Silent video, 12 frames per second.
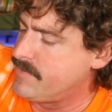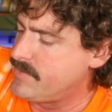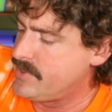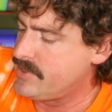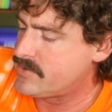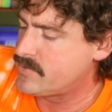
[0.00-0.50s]

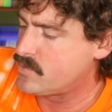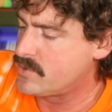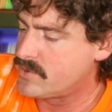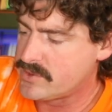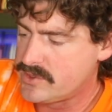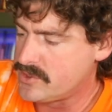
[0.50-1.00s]
This
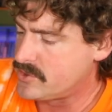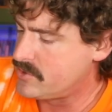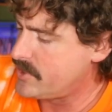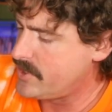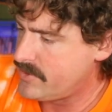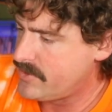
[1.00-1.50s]
works just
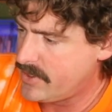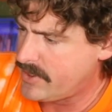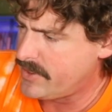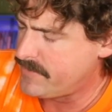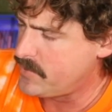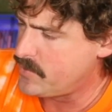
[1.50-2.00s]
great
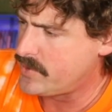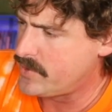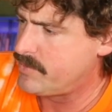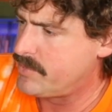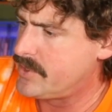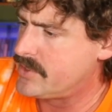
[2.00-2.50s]
if you want to
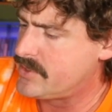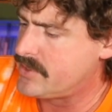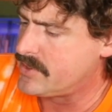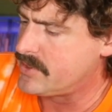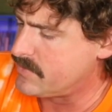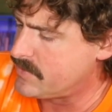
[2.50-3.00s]
put
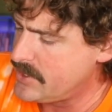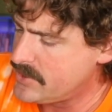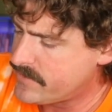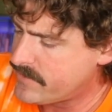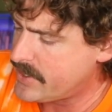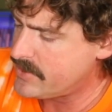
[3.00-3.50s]
a
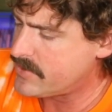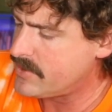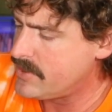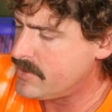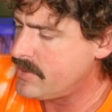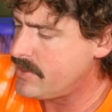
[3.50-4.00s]
rangefinder
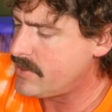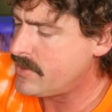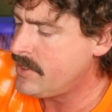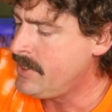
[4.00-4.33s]
in there.